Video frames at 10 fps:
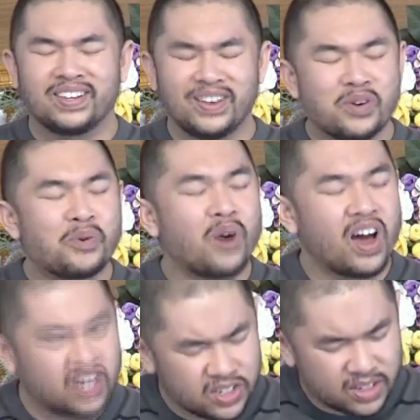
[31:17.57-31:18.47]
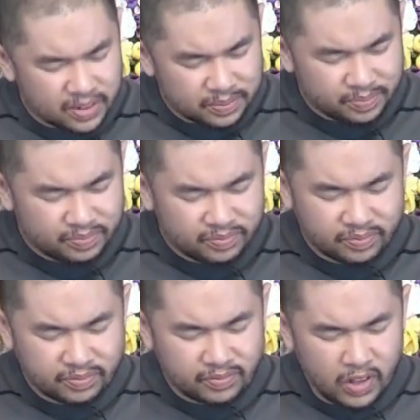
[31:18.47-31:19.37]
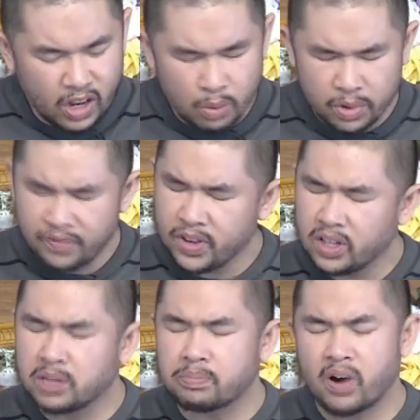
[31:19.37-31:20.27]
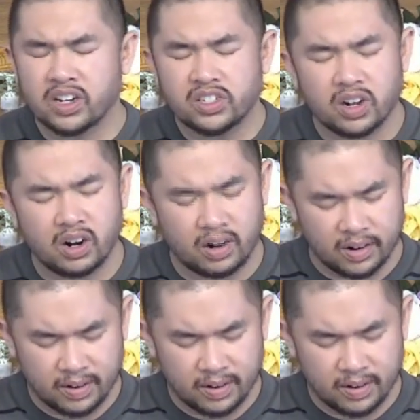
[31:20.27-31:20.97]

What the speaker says: in a rush. We feel the pressure,